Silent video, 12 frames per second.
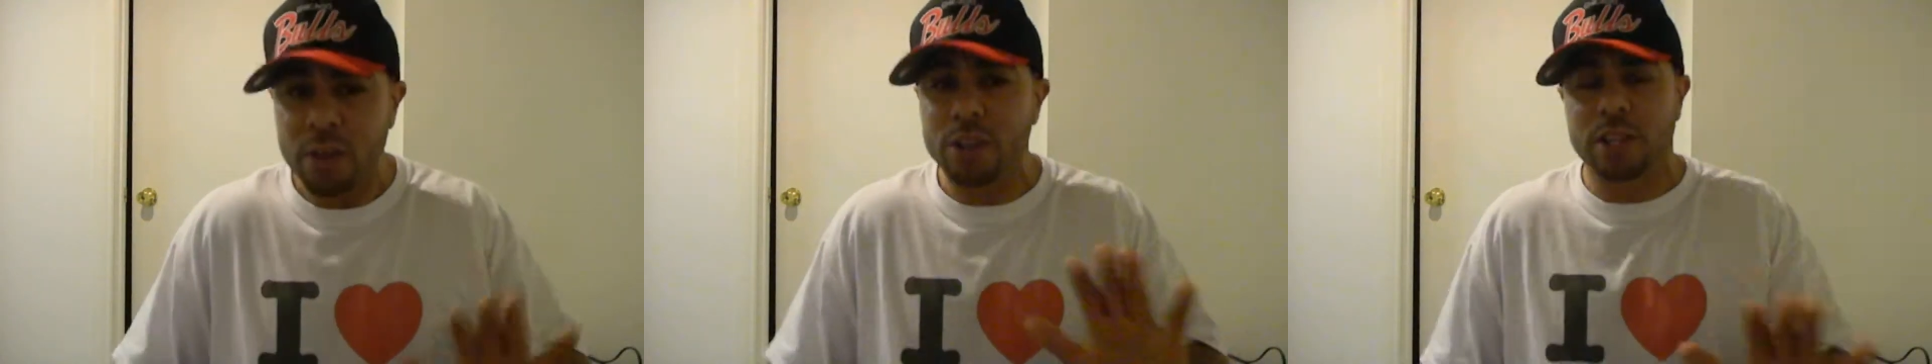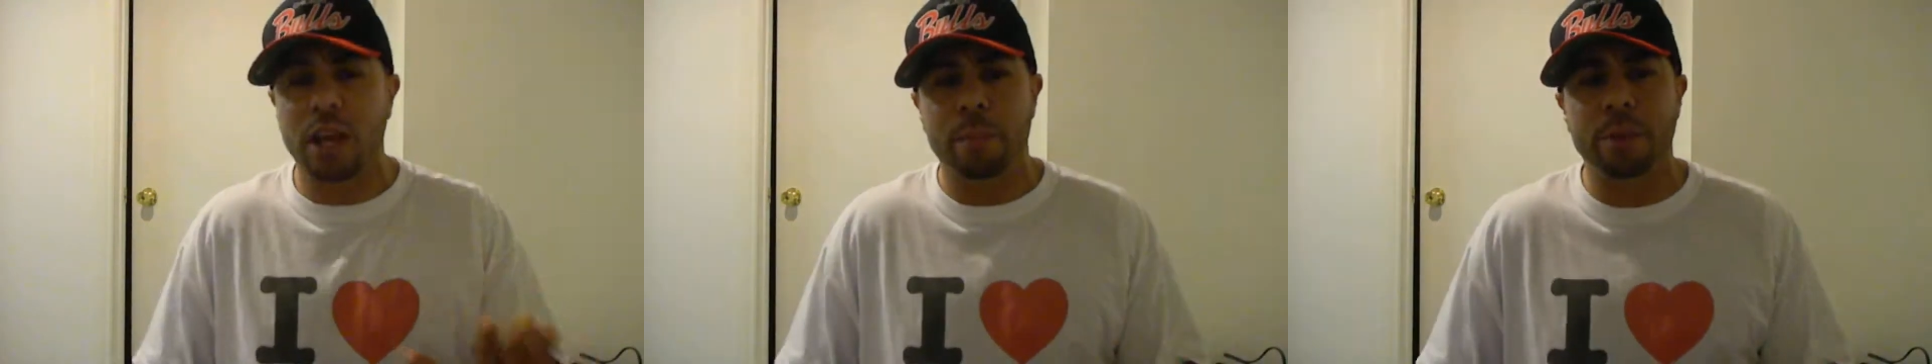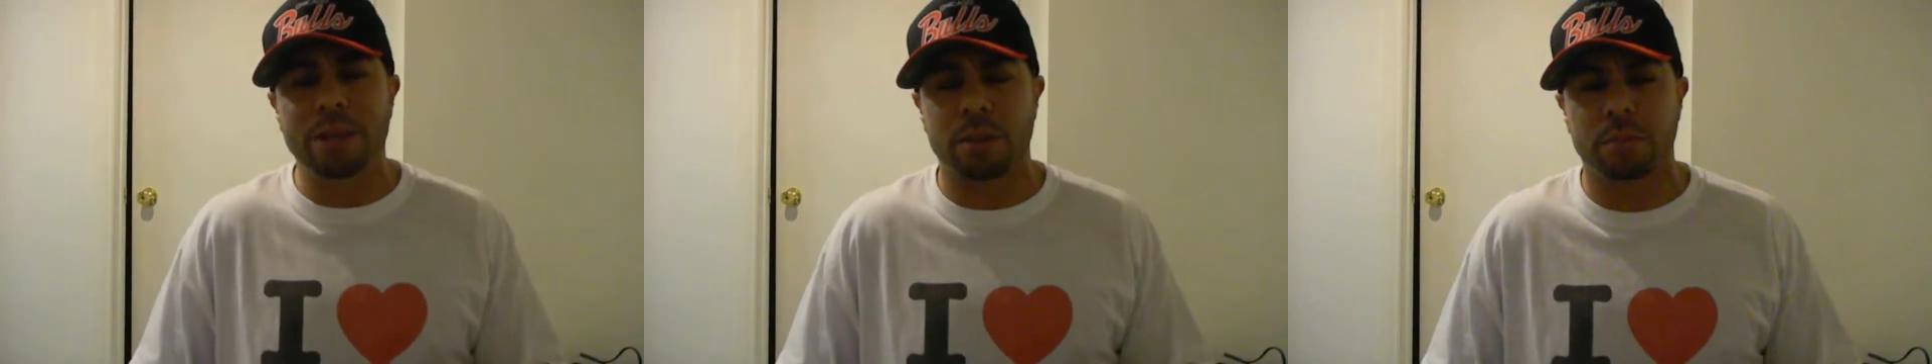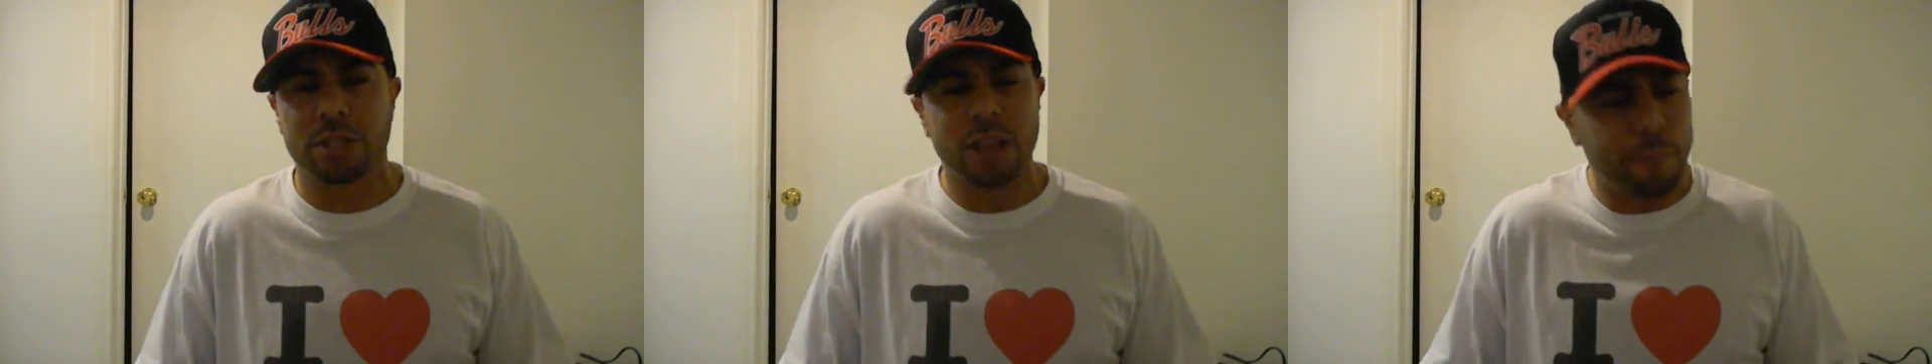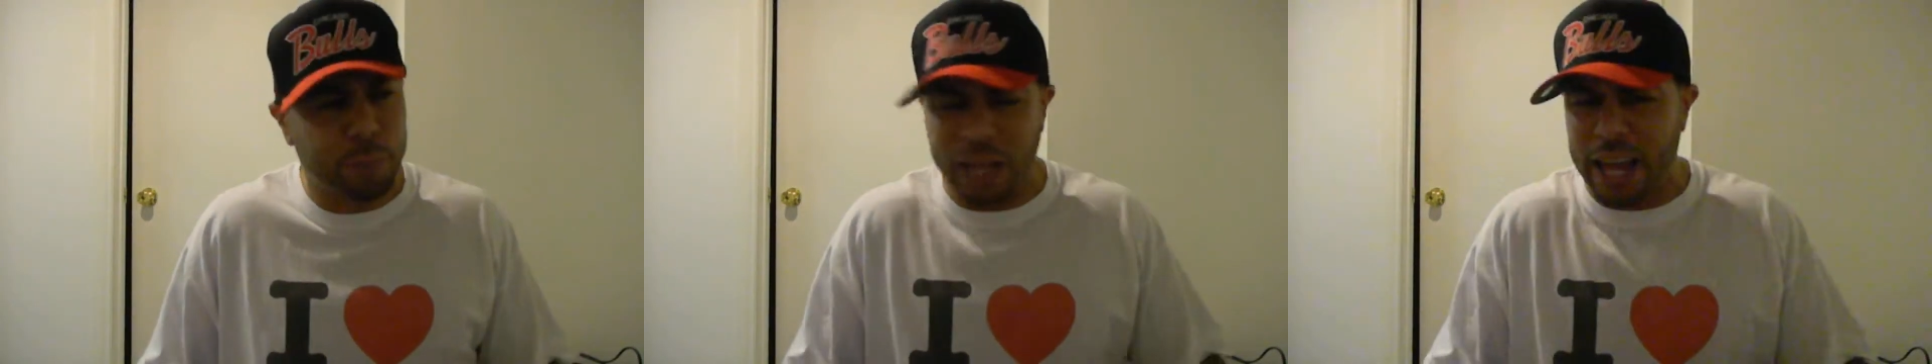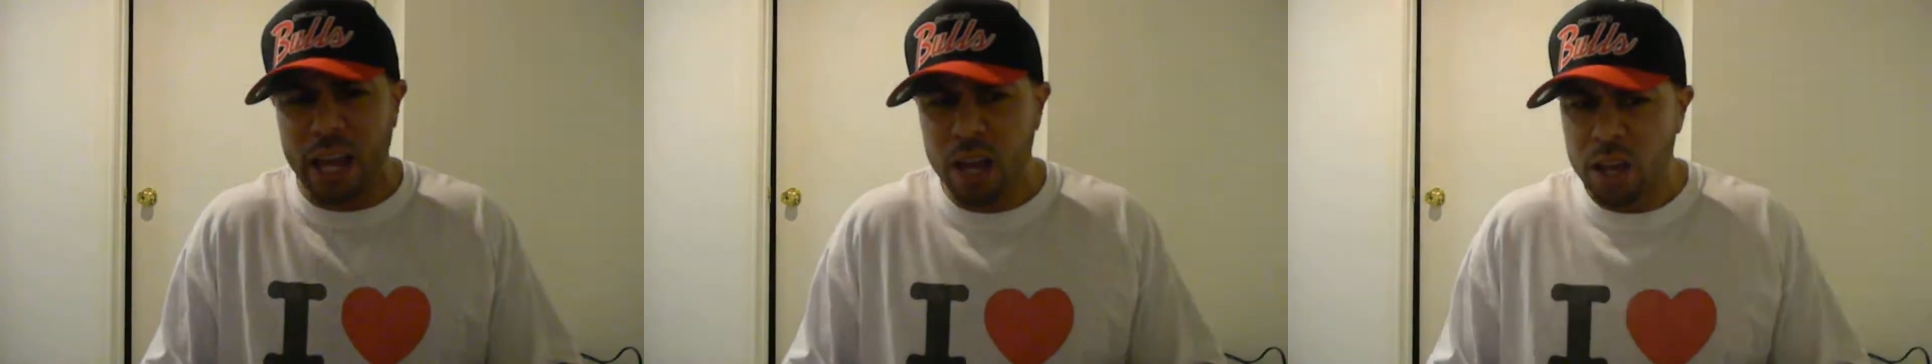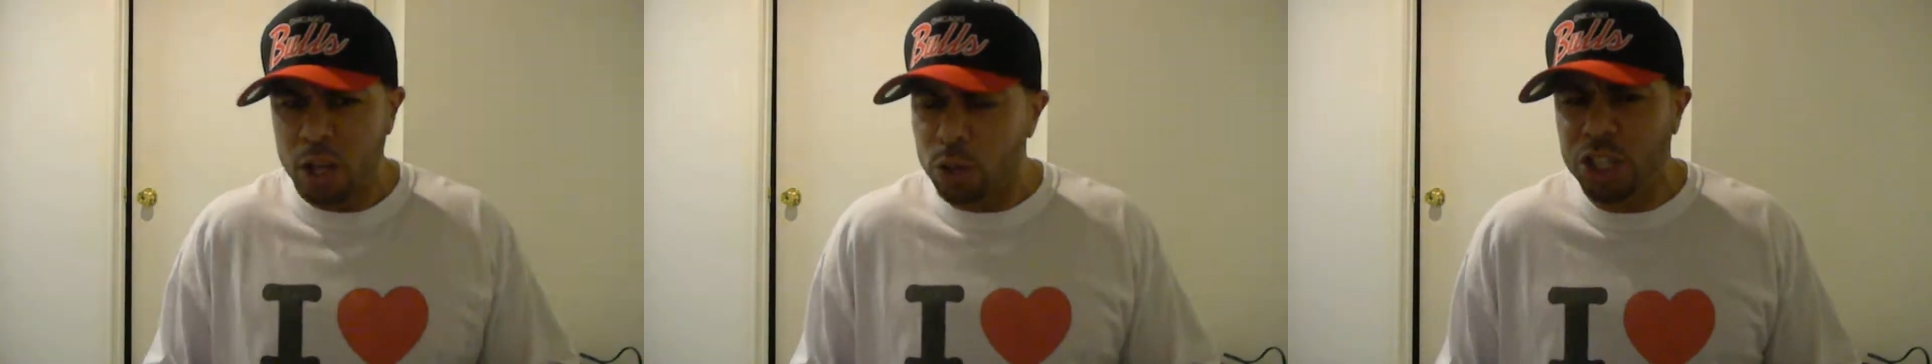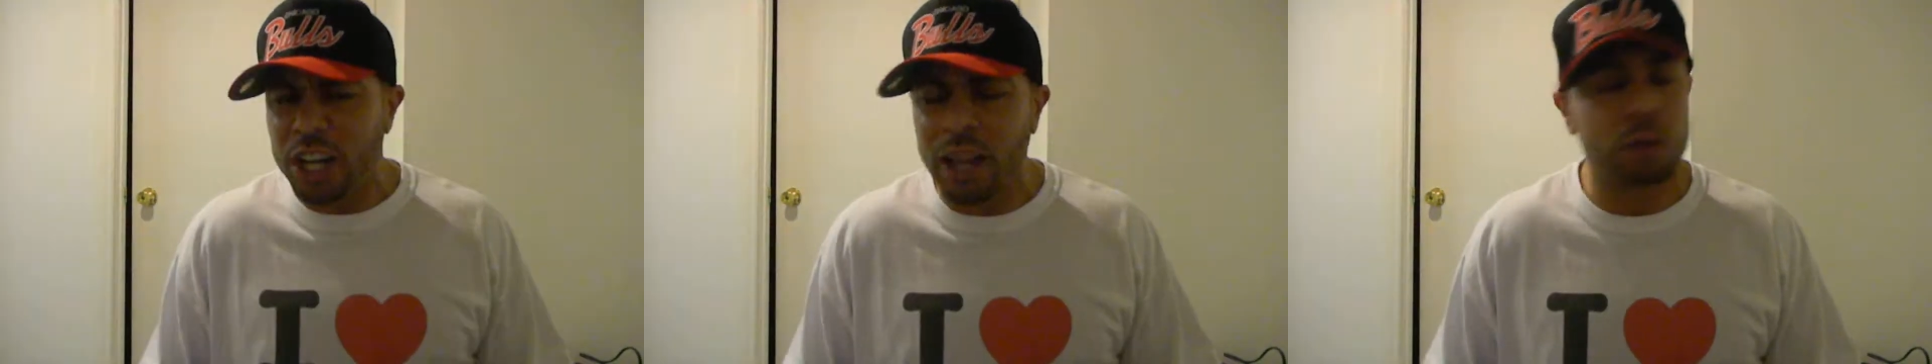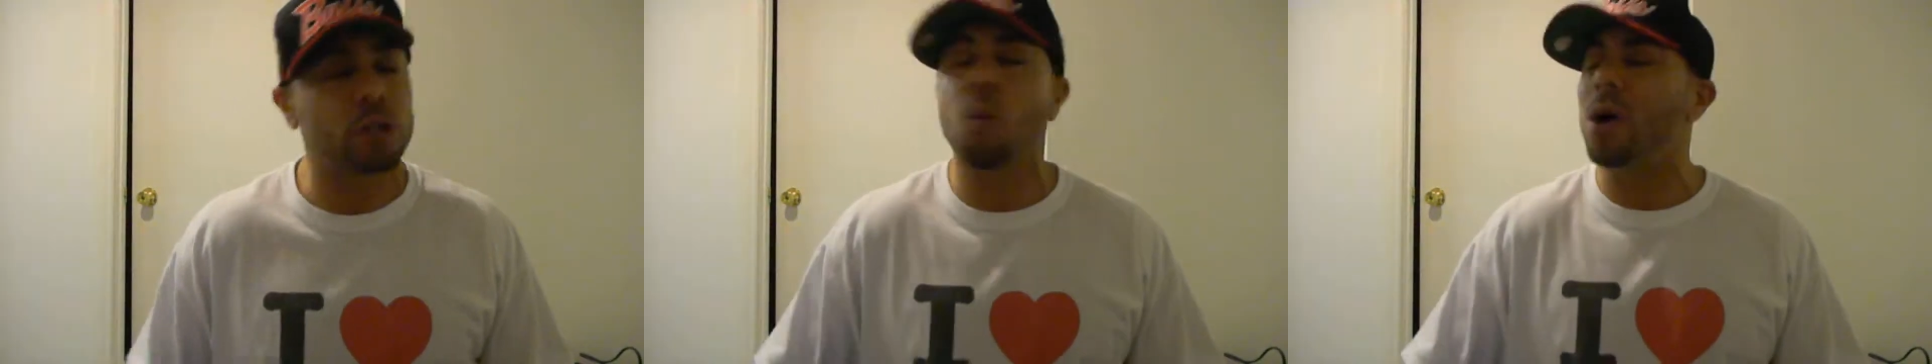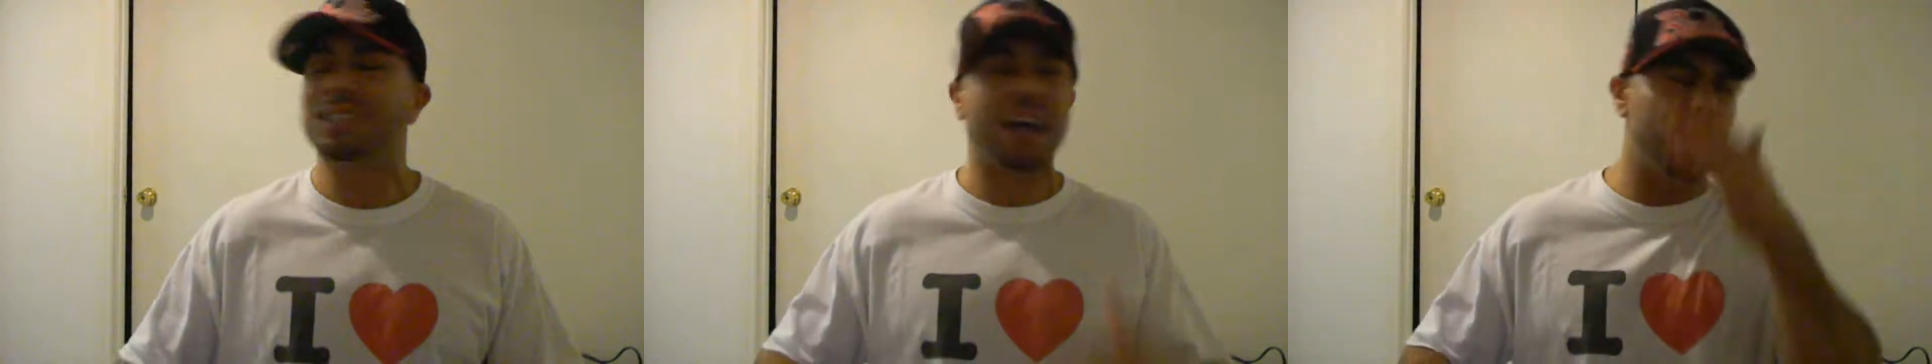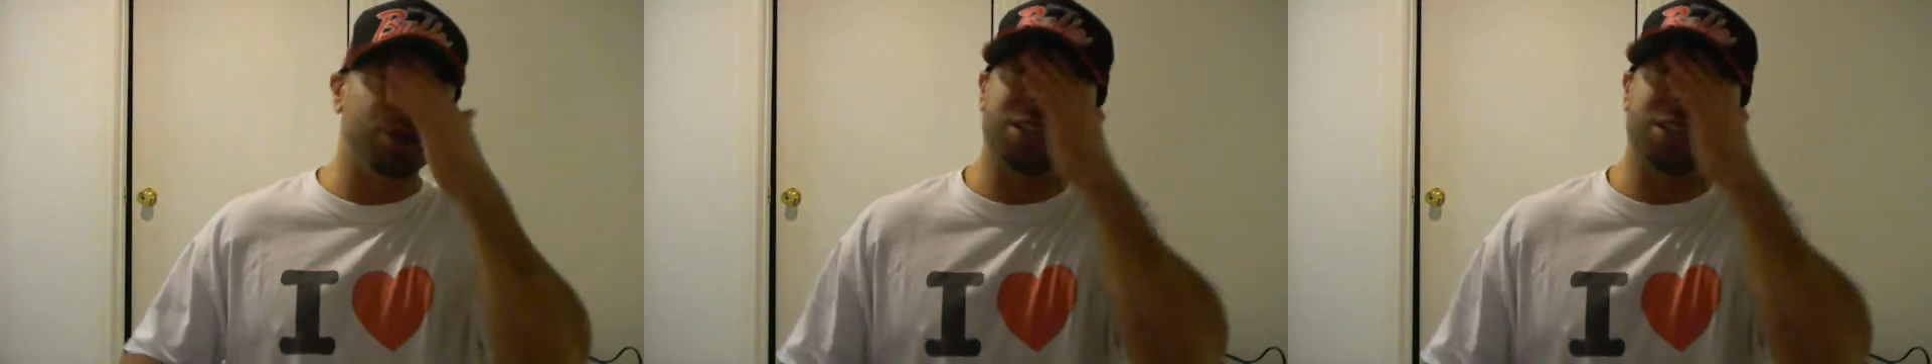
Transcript: there's gonna be some stuff, but like, yo, chill out. So one time it